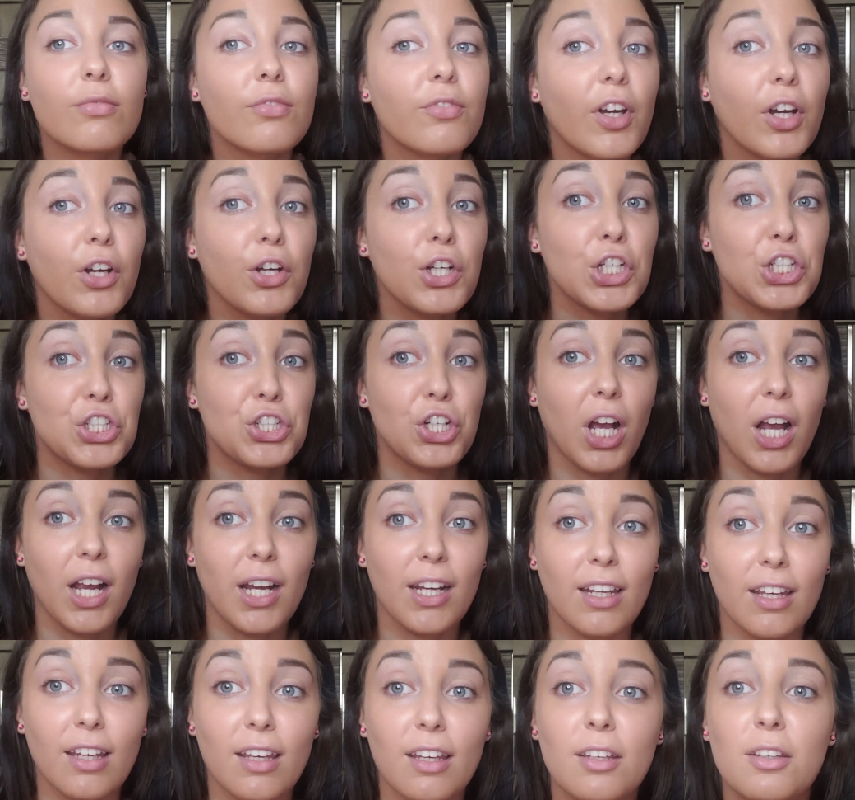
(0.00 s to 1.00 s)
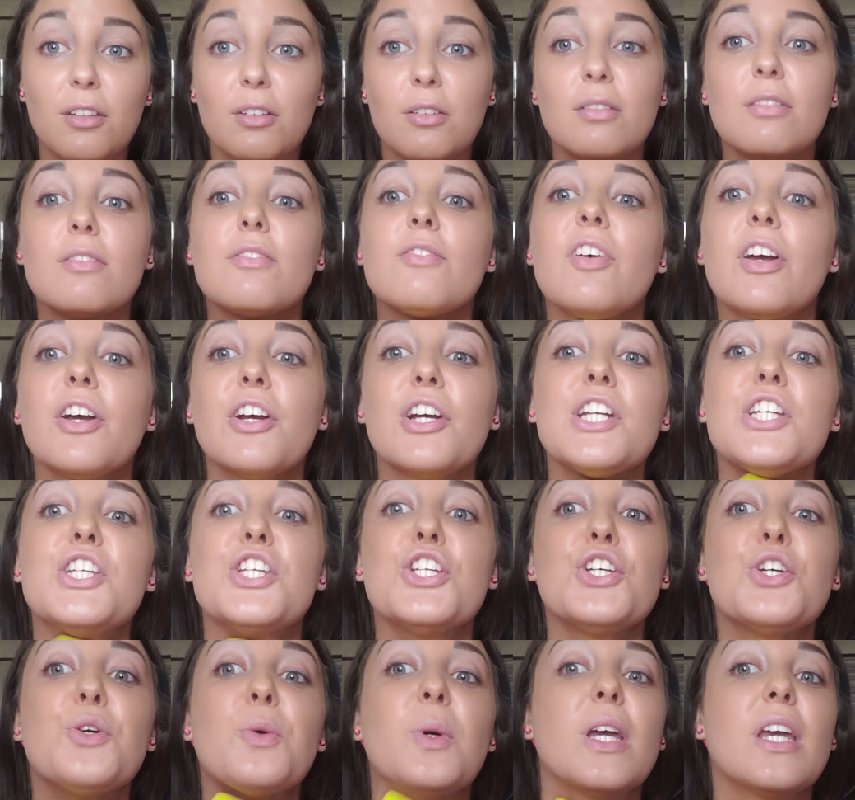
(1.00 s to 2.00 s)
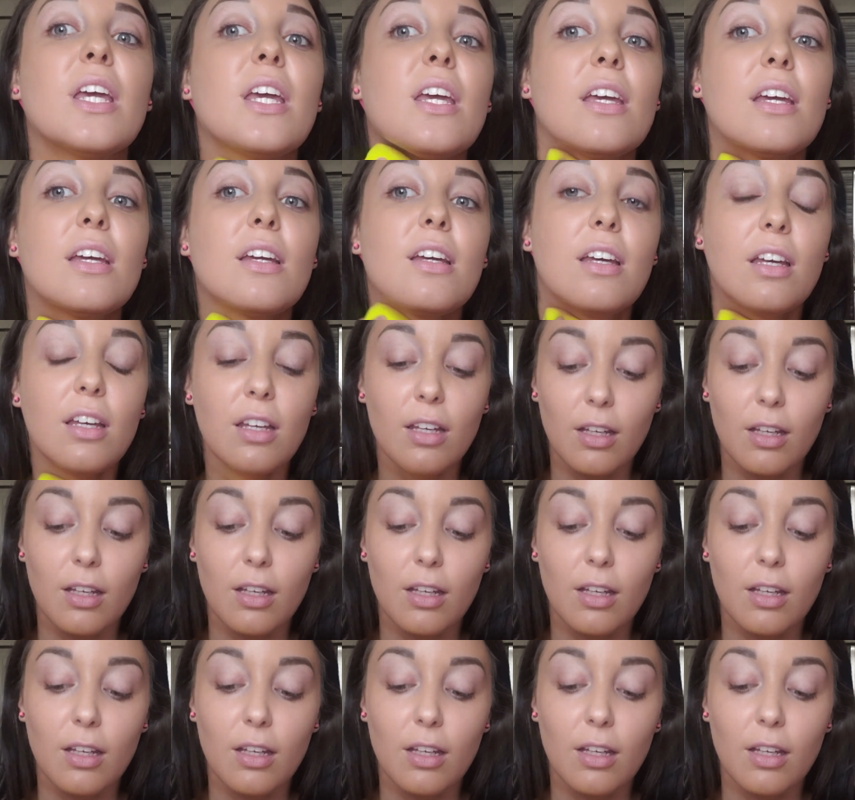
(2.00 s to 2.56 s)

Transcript: very shiny, very dewy.